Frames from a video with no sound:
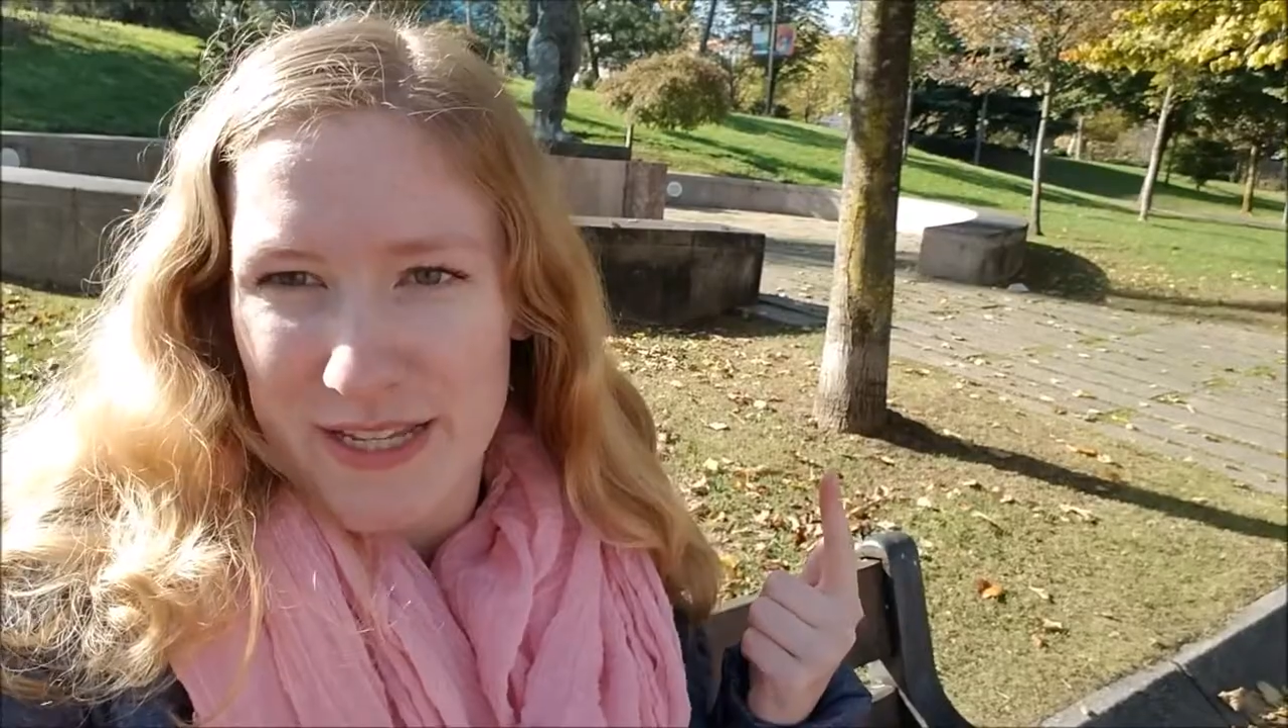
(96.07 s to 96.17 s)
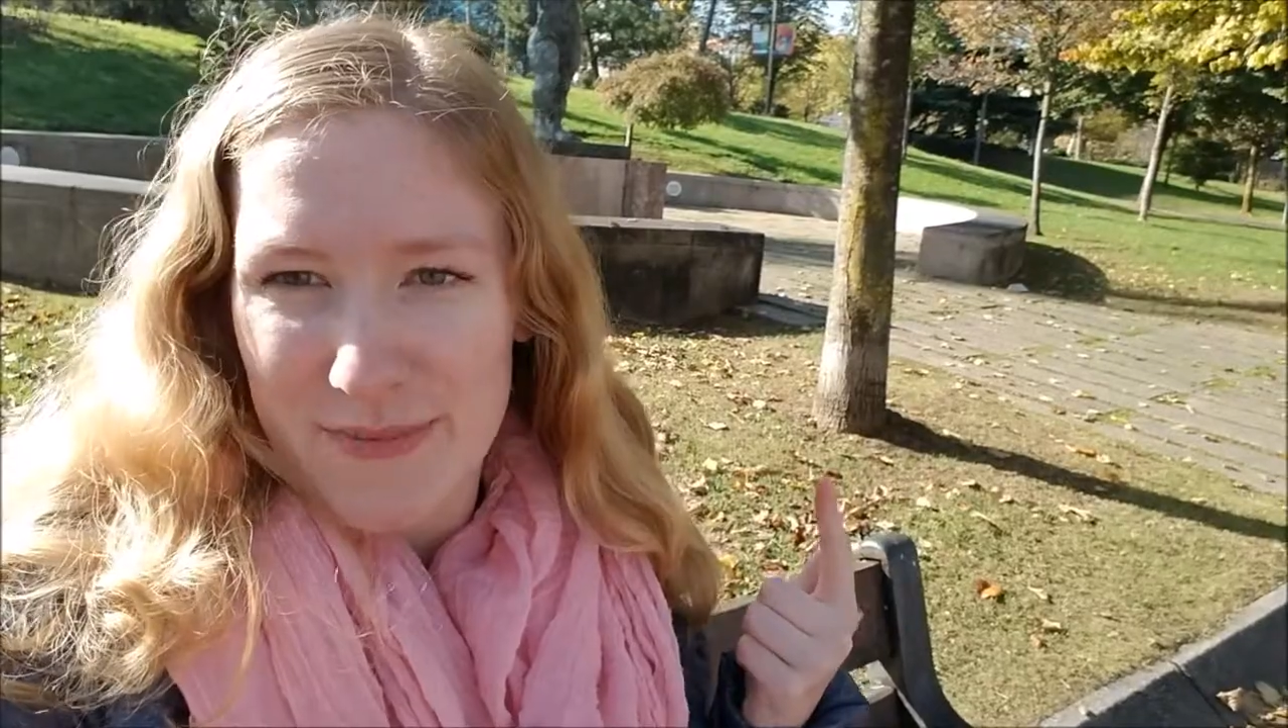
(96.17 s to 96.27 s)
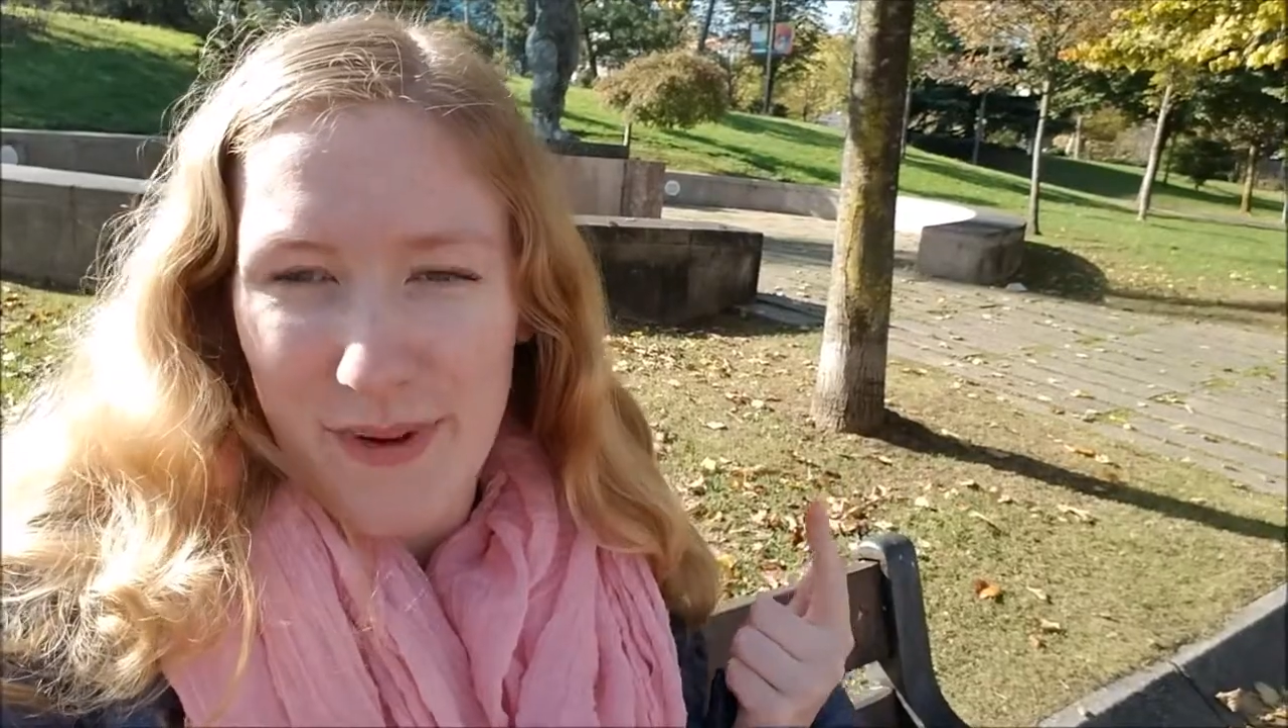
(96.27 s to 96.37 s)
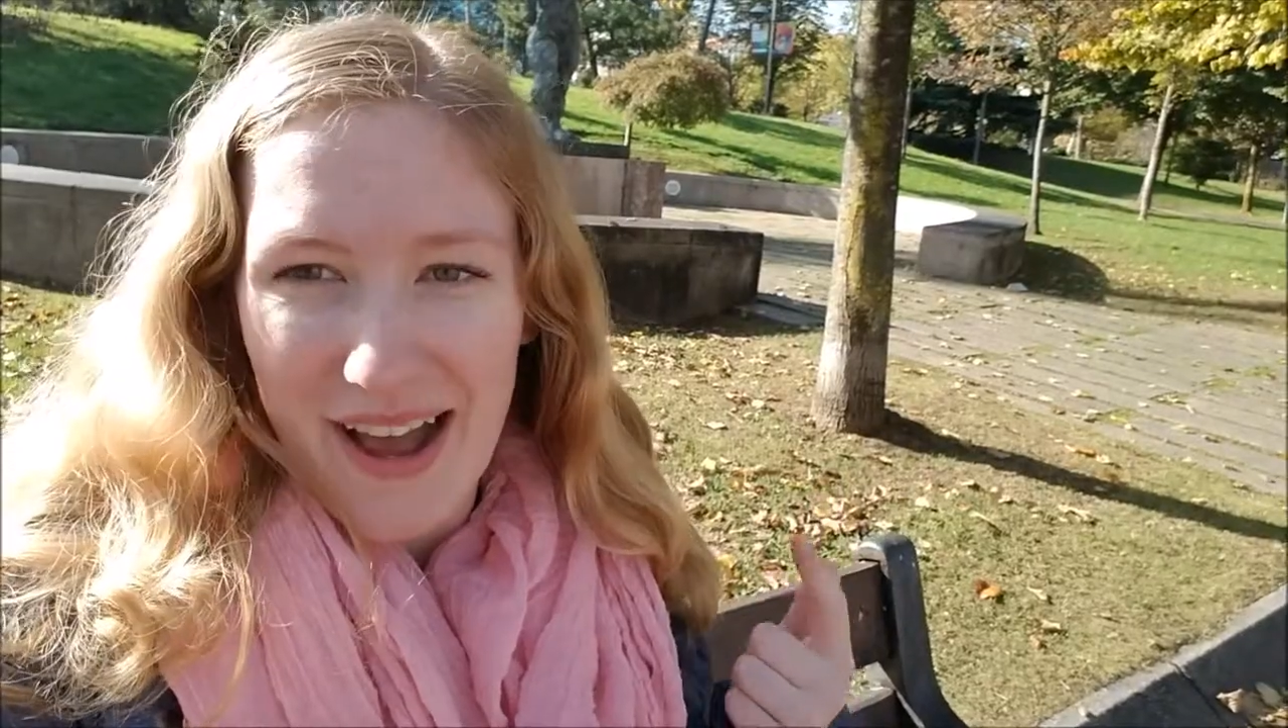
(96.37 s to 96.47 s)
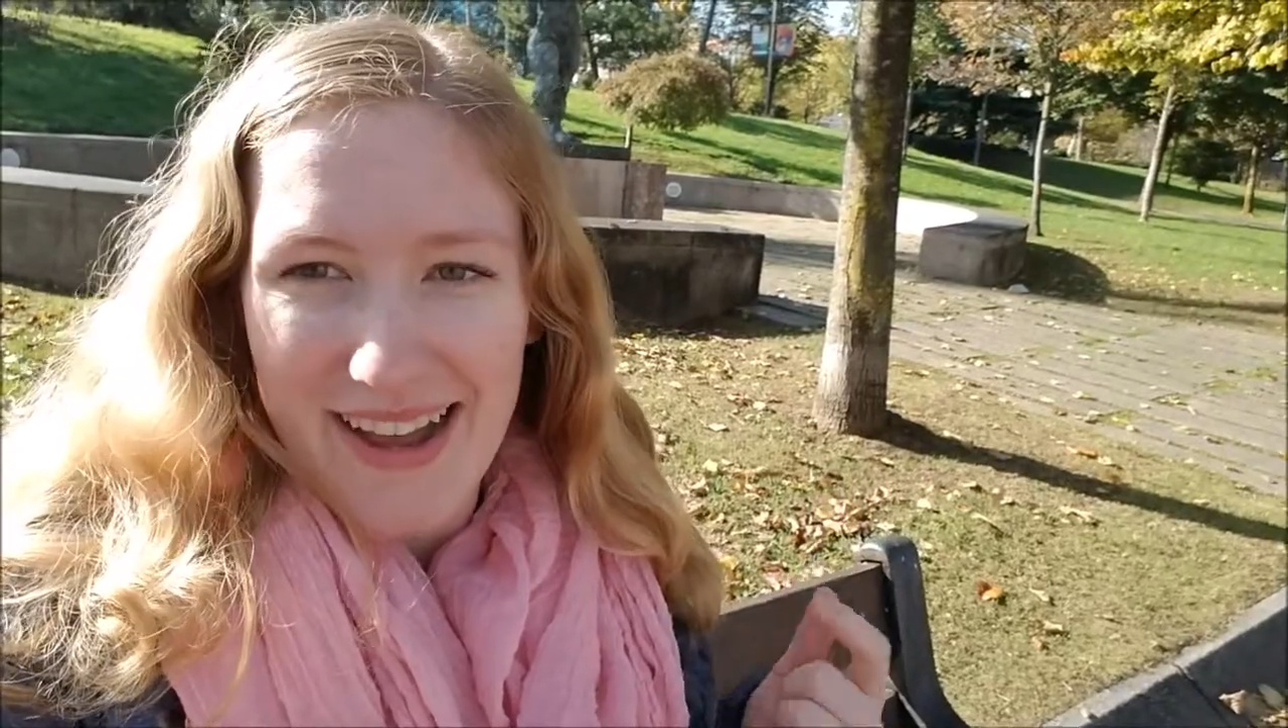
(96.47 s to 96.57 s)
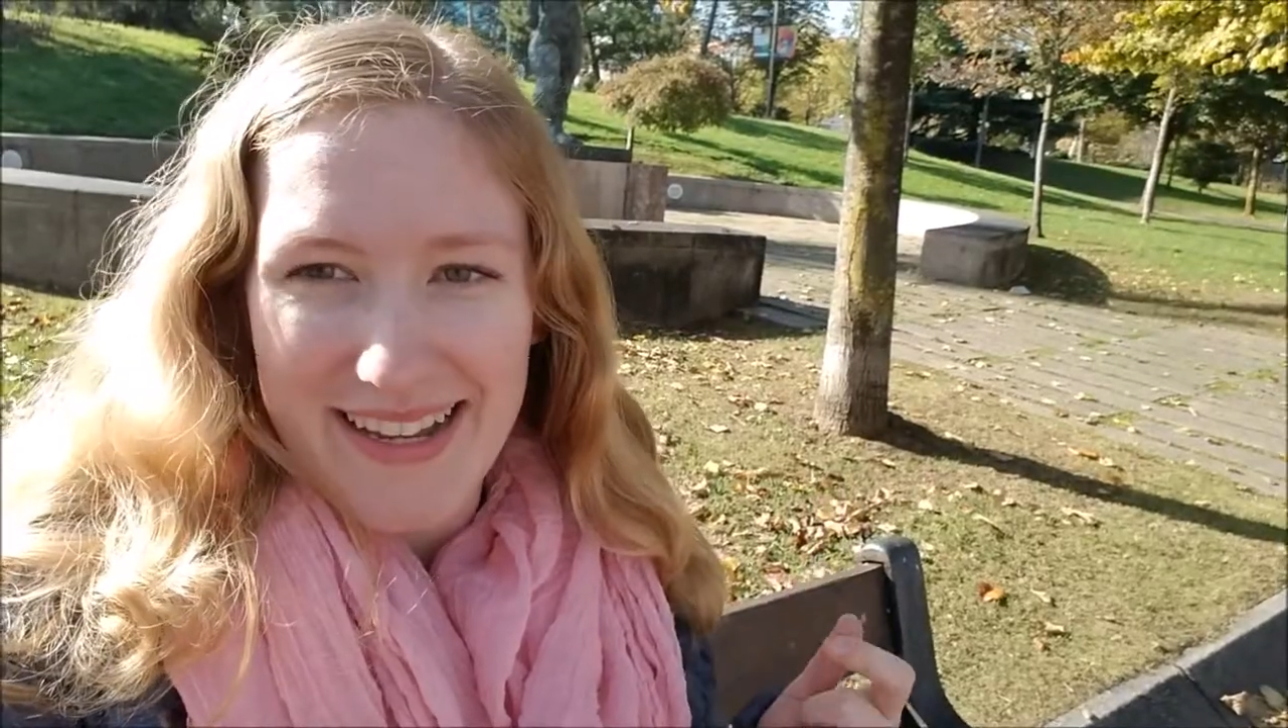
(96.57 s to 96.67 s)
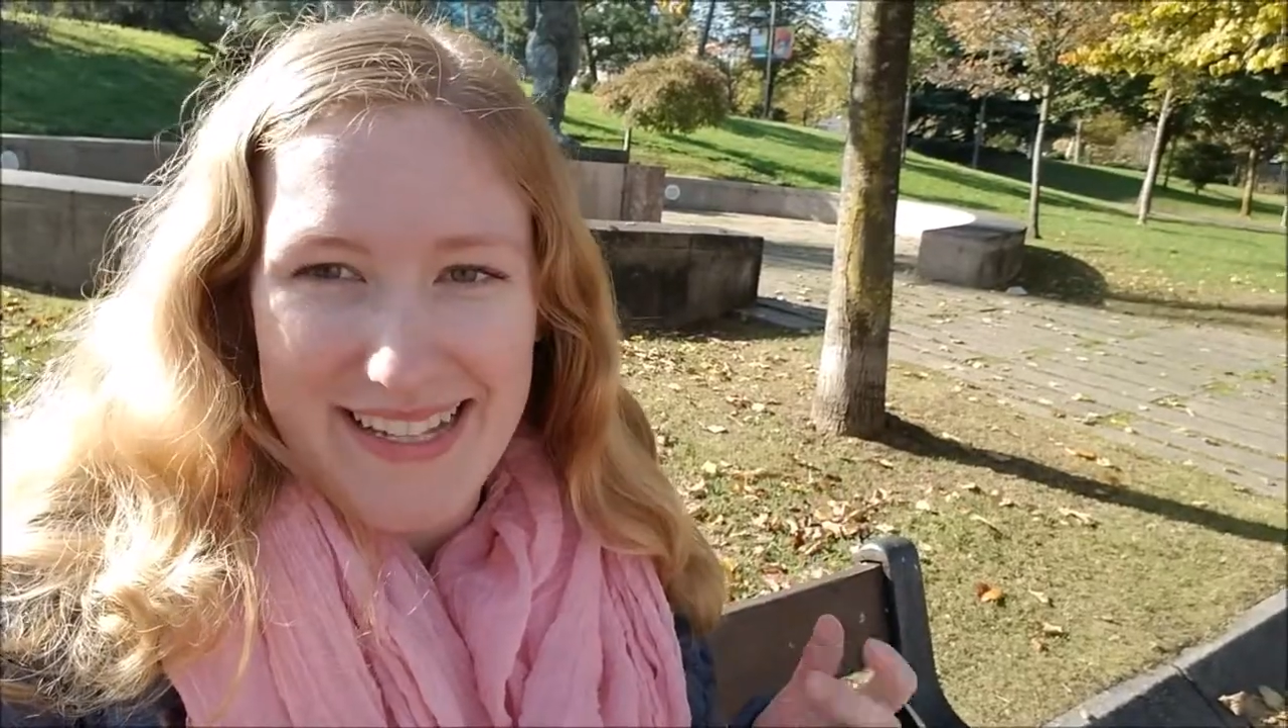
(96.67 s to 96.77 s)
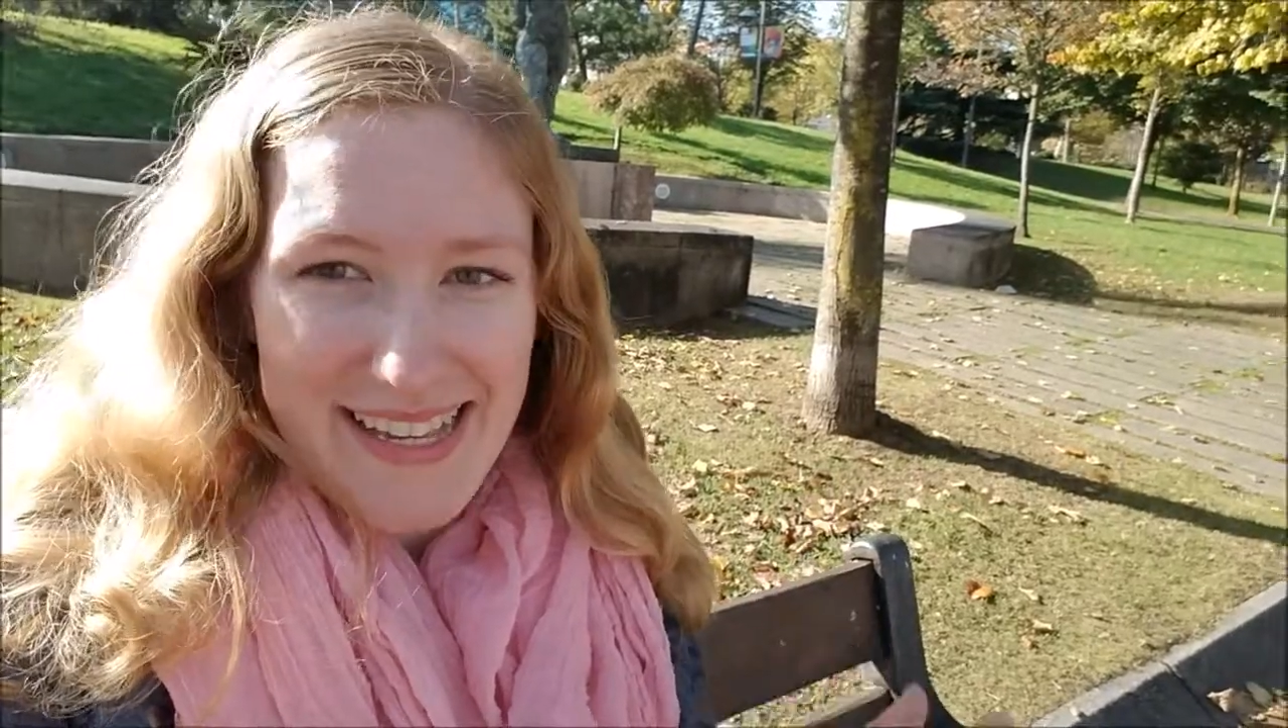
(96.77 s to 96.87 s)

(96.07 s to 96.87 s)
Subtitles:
means bye,